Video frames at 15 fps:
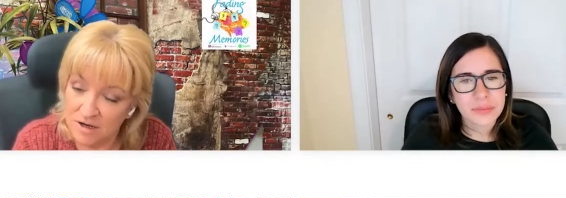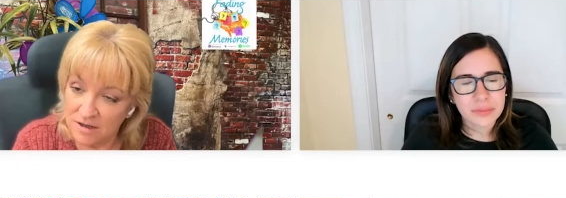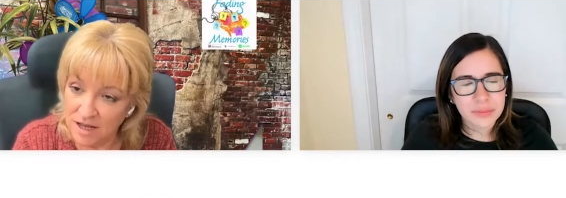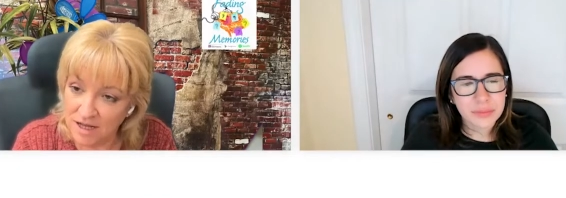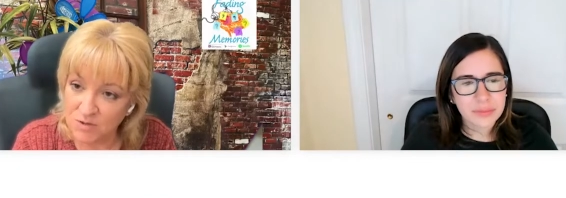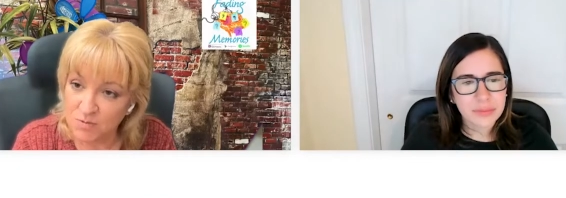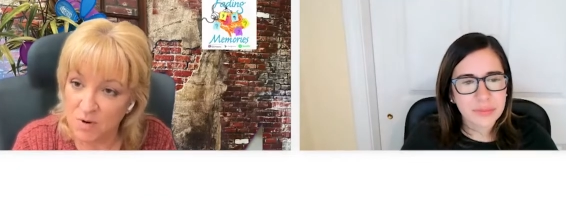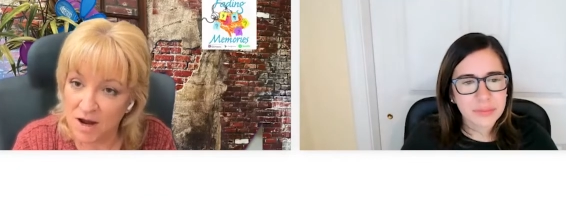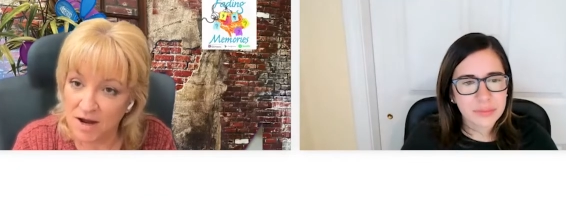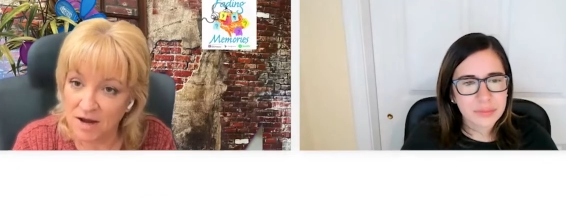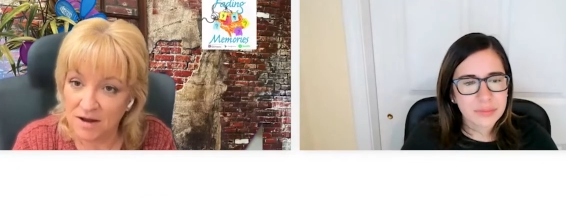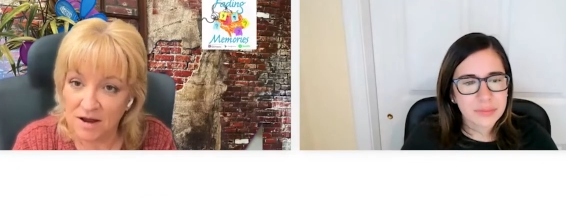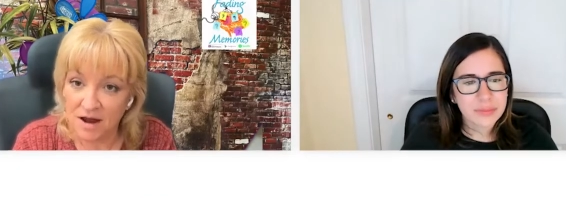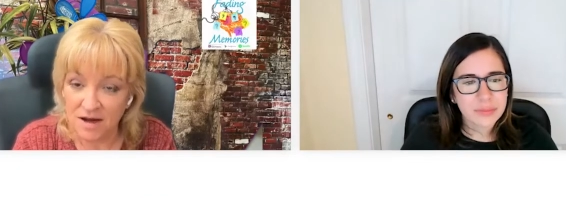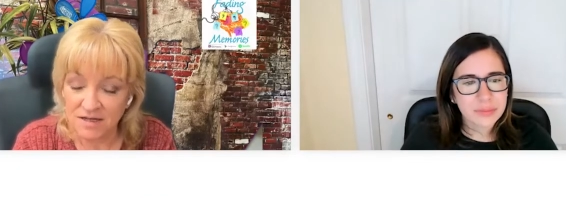Speaker 1: that's
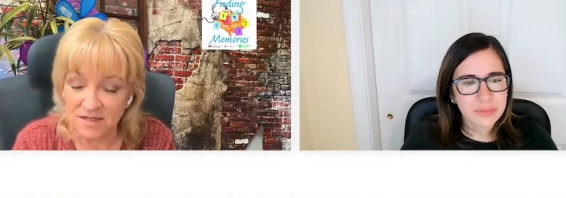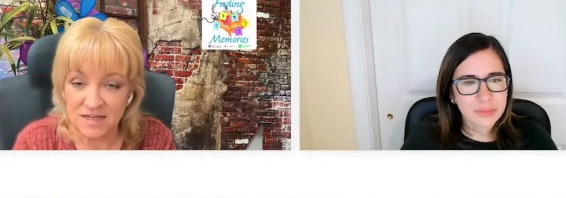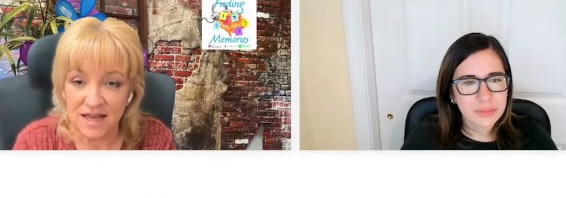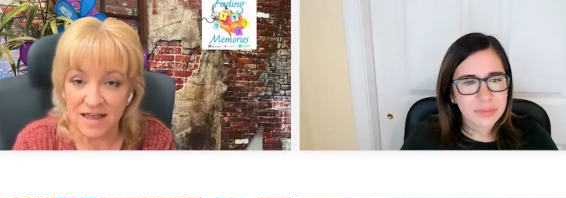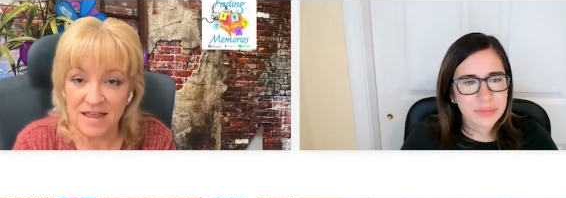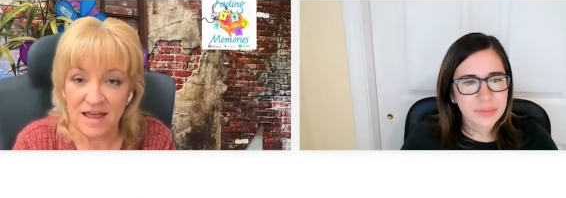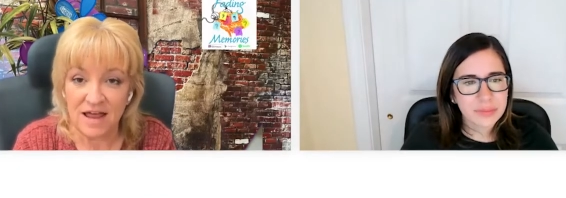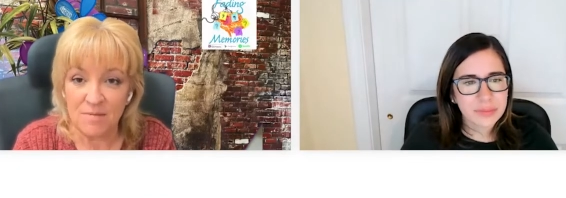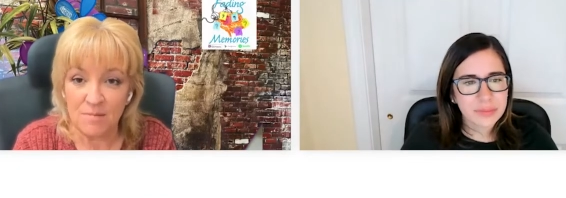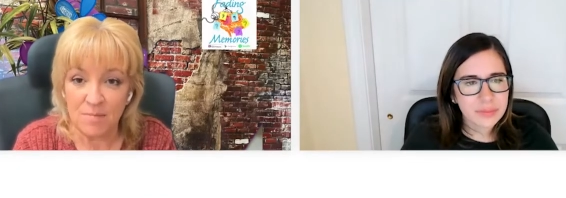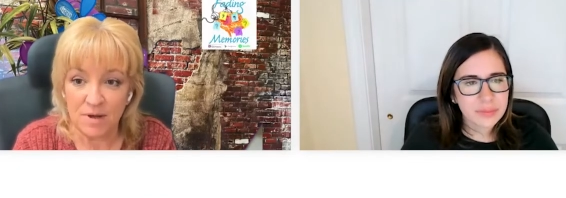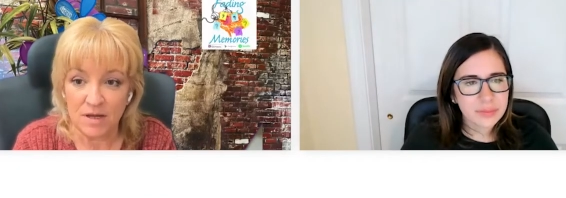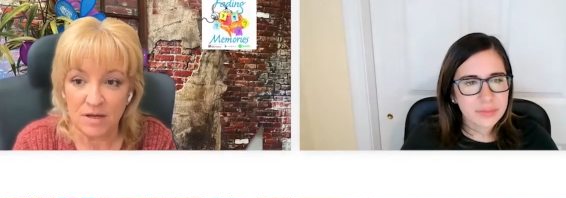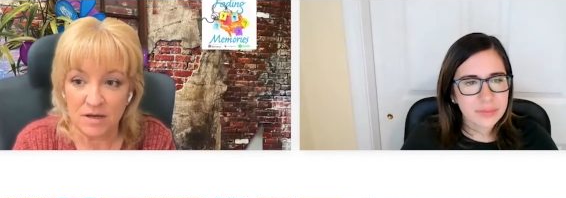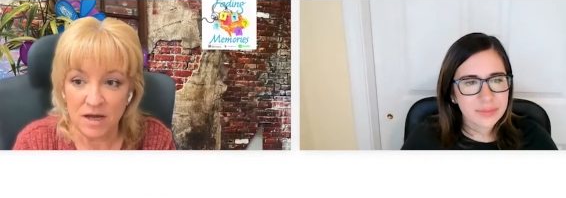why I say that.
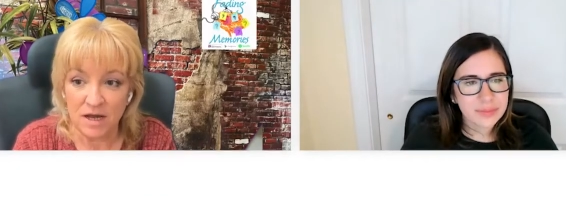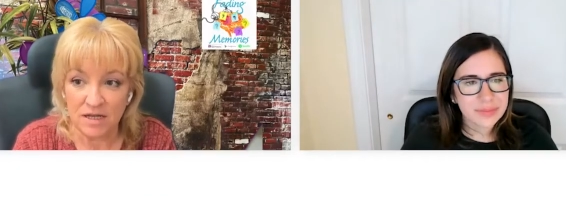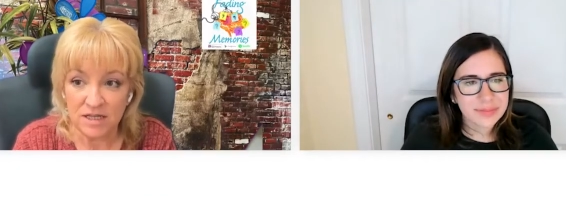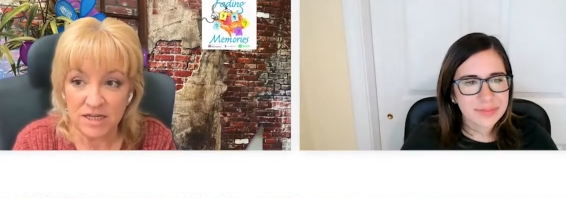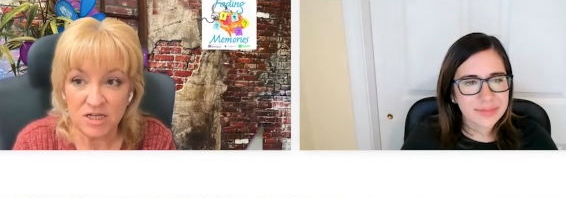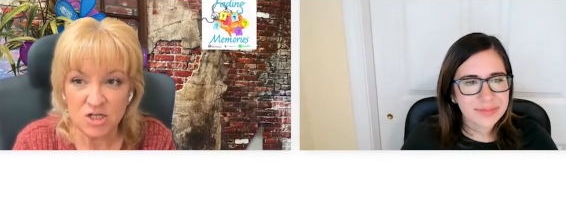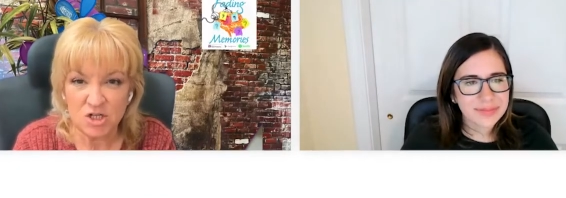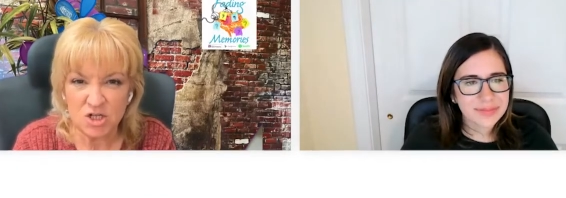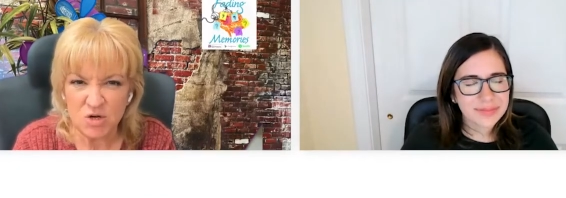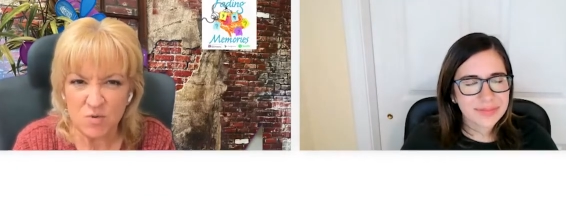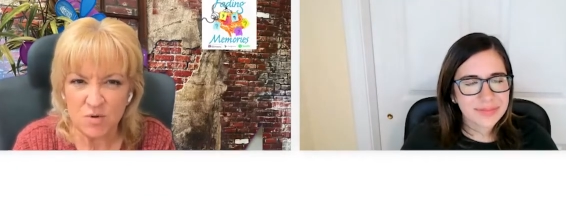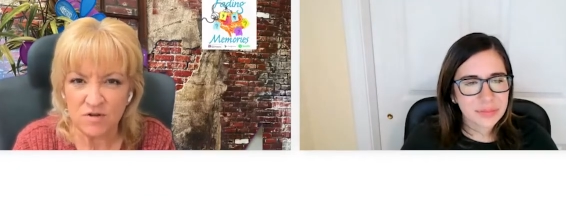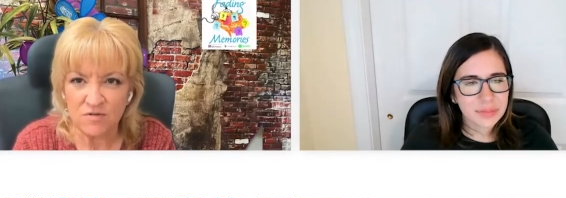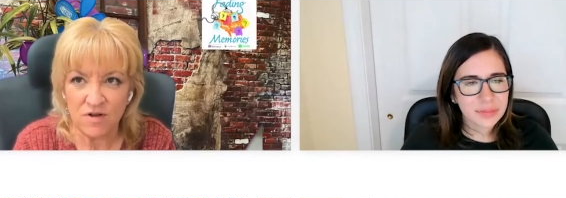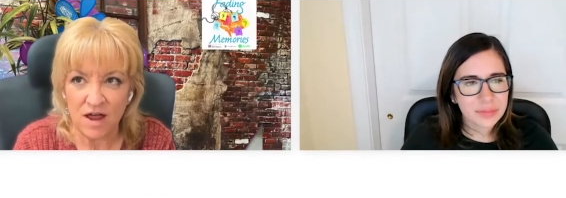But at least she
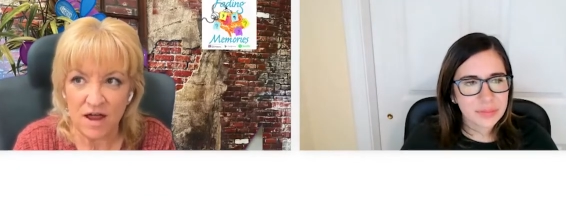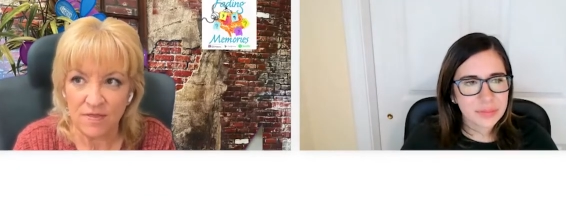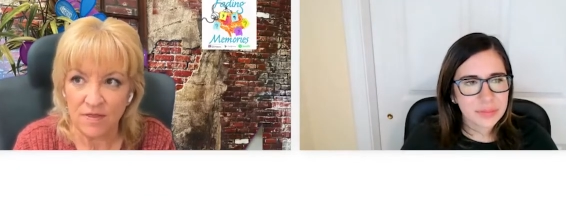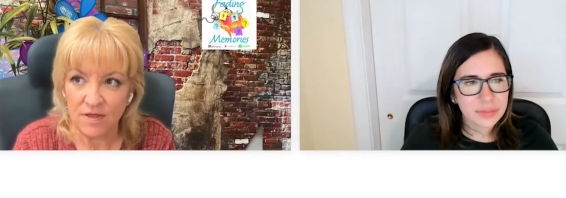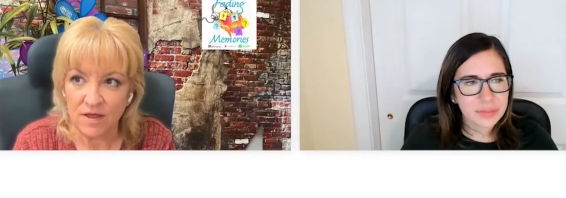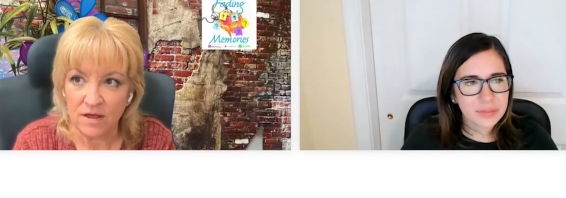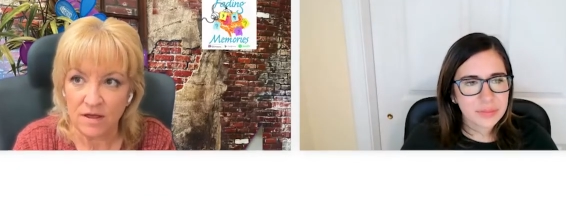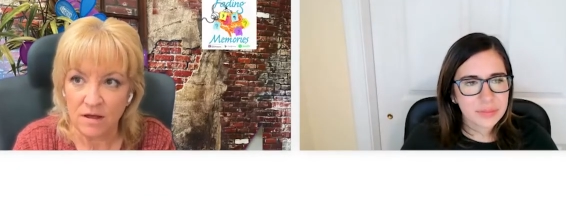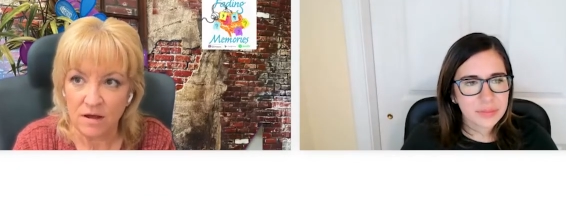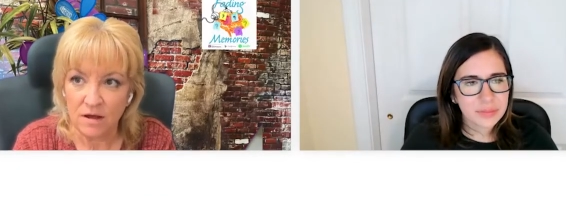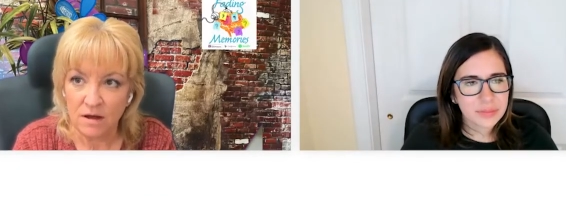would have had the